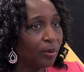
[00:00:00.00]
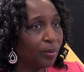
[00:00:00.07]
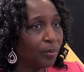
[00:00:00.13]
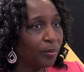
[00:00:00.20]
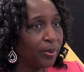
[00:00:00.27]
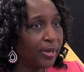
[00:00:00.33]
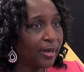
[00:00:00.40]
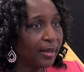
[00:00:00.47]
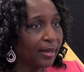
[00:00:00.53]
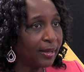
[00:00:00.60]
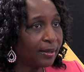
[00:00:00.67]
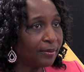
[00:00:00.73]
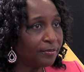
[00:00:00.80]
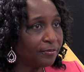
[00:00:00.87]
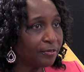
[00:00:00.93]
We
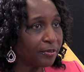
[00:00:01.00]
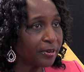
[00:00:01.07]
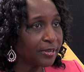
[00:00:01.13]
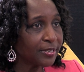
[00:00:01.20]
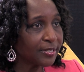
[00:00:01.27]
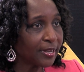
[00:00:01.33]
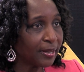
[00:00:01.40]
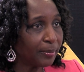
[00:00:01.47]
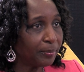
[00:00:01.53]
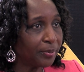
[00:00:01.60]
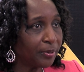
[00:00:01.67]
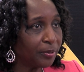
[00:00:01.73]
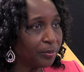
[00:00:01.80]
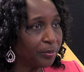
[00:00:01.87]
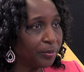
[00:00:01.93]
have, for
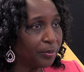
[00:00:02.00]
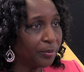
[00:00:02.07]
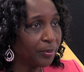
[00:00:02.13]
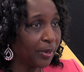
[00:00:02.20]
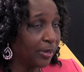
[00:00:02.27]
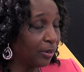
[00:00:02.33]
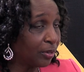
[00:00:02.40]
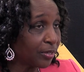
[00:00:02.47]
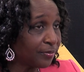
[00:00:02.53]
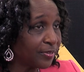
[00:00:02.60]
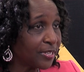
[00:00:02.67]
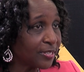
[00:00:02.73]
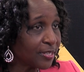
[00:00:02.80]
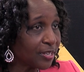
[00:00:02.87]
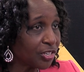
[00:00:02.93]
example, a lot
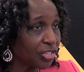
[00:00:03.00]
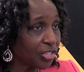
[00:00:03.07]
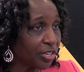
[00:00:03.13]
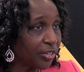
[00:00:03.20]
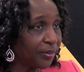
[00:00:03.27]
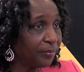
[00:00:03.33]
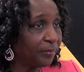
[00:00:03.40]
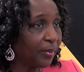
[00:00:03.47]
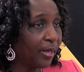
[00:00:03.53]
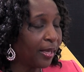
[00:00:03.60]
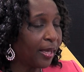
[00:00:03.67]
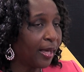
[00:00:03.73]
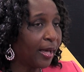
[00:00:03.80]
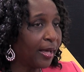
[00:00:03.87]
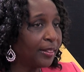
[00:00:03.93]
of discussion.
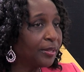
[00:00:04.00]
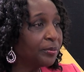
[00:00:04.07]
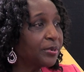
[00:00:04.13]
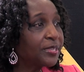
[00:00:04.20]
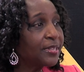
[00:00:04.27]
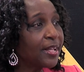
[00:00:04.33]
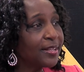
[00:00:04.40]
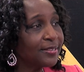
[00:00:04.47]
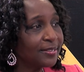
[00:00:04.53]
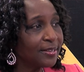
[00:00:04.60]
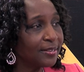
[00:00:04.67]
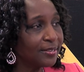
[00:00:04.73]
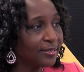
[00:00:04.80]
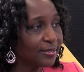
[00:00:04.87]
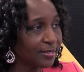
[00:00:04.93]
And the reason I
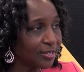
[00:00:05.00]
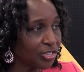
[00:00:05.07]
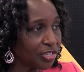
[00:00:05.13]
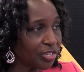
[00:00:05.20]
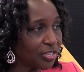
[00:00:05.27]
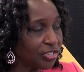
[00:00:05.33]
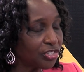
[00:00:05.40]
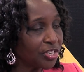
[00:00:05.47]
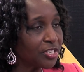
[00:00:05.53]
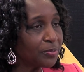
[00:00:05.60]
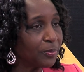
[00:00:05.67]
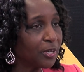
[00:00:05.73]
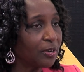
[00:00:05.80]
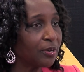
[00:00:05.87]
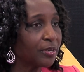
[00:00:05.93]
say discussion is just
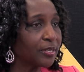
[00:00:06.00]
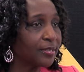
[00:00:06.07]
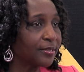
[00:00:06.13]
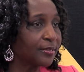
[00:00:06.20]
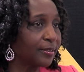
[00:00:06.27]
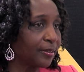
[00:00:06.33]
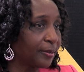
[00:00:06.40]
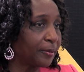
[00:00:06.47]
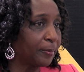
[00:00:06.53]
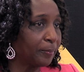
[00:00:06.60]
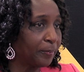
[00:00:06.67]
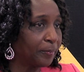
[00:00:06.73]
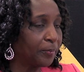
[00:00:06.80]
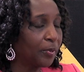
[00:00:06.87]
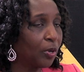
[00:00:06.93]
mm-hmm. because
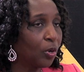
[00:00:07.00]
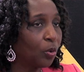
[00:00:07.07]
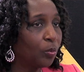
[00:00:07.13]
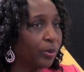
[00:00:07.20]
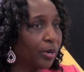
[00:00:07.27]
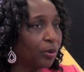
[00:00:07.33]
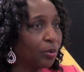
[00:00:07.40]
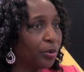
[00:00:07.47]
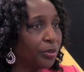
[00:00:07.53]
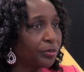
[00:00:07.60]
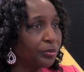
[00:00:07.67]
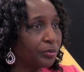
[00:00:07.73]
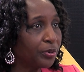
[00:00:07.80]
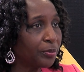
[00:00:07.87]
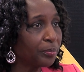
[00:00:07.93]
um, we are going
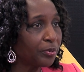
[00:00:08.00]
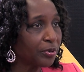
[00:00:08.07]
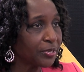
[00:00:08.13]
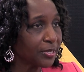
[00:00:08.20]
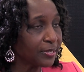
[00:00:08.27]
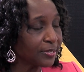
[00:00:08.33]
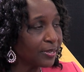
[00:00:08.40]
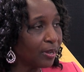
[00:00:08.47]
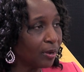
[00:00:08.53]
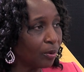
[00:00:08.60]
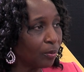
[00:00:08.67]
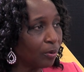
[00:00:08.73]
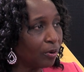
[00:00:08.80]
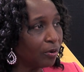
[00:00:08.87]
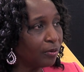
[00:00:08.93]
through the process
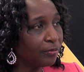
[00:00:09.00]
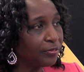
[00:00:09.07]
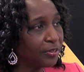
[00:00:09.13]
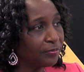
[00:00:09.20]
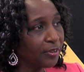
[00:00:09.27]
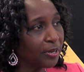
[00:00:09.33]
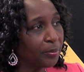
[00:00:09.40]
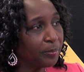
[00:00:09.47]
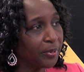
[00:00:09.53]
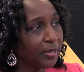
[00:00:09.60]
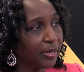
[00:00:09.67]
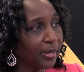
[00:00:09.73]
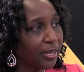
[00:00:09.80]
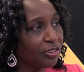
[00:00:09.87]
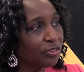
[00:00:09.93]
now of
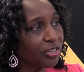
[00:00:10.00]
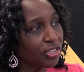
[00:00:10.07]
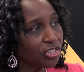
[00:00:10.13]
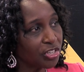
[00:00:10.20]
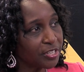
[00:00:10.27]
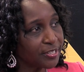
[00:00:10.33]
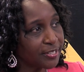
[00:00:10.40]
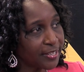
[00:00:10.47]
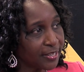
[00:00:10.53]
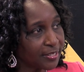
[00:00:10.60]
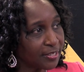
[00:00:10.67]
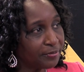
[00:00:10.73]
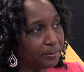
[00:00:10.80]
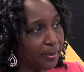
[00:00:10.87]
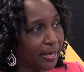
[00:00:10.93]
developing the education
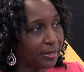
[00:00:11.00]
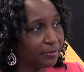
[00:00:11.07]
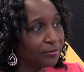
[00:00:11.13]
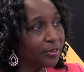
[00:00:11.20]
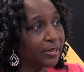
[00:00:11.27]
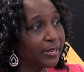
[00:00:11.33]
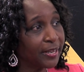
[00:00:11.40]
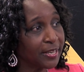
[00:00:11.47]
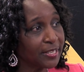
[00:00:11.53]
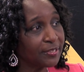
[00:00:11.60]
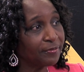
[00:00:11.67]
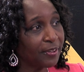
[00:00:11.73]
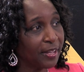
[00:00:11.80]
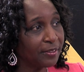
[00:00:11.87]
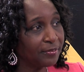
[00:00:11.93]
sector plan for the
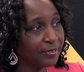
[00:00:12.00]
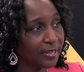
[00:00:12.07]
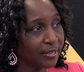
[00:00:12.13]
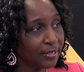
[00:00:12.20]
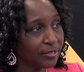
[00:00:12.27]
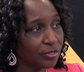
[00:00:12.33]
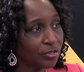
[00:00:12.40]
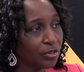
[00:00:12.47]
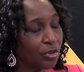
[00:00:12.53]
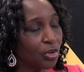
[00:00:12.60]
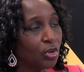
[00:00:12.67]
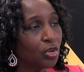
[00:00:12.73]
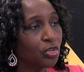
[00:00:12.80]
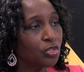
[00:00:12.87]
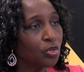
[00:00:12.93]
next five years.
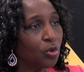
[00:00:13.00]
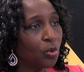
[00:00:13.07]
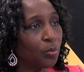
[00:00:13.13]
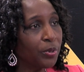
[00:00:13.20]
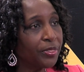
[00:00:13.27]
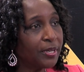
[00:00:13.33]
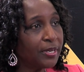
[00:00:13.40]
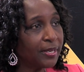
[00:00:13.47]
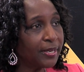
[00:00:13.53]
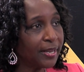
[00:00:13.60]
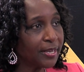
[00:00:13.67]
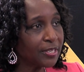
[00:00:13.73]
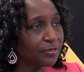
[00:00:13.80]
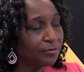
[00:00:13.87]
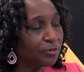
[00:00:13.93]
So within the
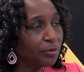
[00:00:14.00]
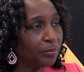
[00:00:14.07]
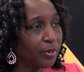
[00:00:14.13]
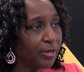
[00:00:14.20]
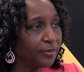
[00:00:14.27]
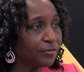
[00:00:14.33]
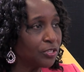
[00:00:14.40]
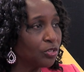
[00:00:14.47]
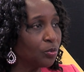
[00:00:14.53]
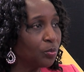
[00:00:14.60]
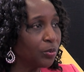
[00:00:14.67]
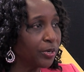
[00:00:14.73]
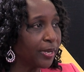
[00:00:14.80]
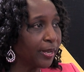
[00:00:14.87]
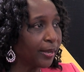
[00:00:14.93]
next few months, you
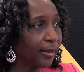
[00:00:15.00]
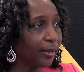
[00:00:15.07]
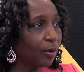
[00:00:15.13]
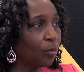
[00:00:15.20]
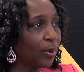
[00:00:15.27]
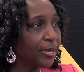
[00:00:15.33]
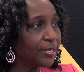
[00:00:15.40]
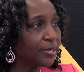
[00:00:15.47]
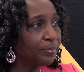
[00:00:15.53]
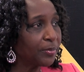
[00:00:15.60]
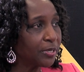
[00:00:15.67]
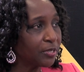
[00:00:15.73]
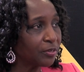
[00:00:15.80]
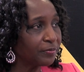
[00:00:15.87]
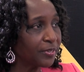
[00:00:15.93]
would hear quite a
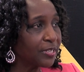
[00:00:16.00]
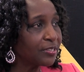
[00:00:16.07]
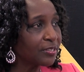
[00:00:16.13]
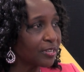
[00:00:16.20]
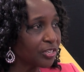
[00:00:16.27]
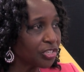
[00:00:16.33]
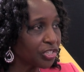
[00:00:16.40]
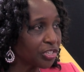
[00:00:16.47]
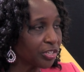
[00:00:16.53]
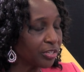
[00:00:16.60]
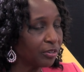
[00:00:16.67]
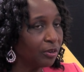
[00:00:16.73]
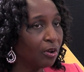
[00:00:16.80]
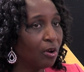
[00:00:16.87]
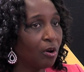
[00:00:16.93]
bit of
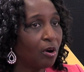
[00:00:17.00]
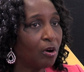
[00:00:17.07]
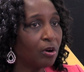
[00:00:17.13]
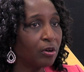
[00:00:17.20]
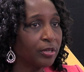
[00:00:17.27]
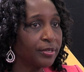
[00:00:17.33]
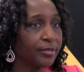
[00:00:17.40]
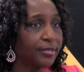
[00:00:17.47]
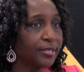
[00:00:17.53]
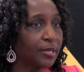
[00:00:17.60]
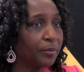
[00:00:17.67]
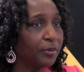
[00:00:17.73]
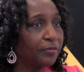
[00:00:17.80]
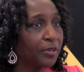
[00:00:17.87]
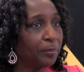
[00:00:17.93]
discussion on
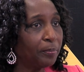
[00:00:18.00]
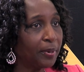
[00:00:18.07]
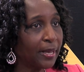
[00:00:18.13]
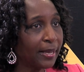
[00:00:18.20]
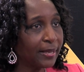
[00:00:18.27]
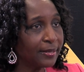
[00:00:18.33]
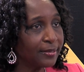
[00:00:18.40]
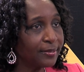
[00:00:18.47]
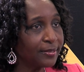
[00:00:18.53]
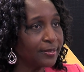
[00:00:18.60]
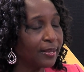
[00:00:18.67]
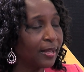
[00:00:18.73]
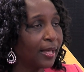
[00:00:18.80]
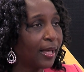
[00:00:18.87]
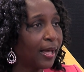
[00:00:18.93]
some of the
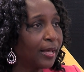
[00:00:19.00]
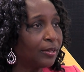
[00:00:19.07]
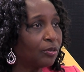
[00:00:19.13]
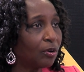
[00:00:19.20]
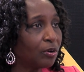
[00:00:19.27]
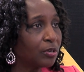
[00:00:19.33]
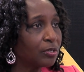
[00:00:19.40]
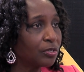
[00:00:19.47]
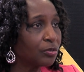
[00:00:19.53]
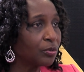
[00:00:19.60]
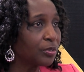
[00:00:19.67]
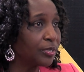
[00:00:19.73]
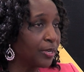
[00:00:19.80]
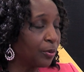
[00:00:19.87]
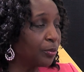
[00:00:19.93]
plans, and
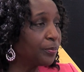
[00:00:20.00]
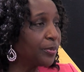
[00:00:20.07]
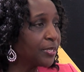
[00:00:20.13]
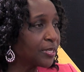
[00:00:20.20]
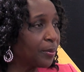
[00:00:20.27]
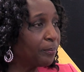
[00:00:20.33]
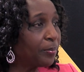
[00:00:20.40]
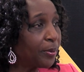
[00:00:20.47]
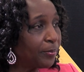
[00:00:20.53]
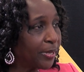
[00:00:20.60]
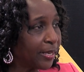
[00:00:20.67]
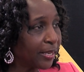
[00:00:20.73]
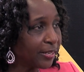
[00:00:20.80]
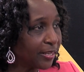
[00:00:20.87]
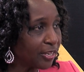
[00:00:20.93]
also there would be some
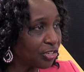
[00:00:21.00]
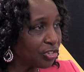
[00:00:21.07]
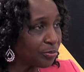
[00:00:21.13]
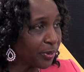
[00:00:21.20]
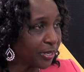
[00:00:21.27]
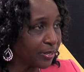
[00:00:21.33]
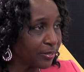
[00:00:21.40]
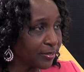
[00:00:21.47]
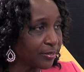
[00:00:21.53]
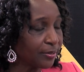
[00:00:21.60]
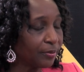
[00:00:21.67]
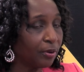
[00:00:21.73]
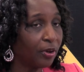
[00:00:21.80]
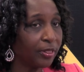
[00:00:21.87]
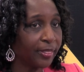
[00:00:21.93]
public engagement mm -hmm.